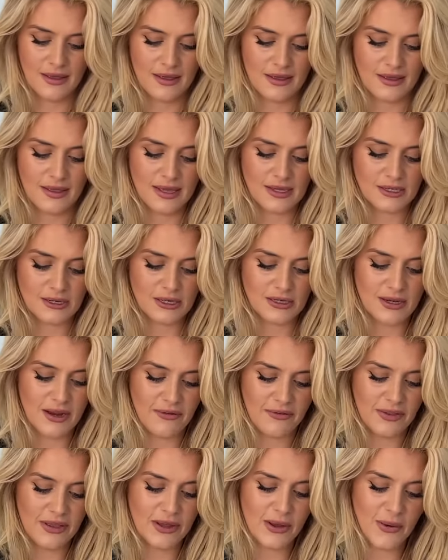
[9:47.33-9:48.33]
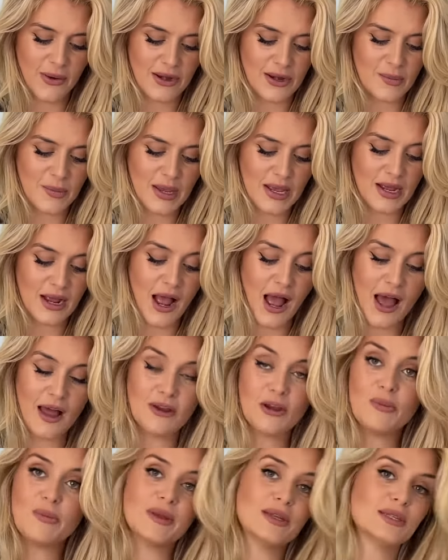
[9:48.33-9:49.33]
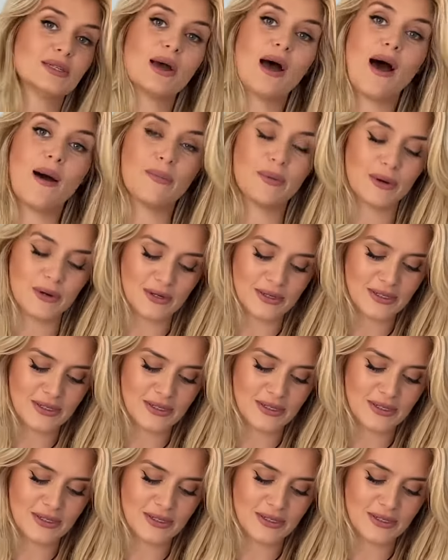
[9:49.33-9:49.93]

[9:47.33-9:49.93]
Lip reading: These are definitely going to be a condiment topper,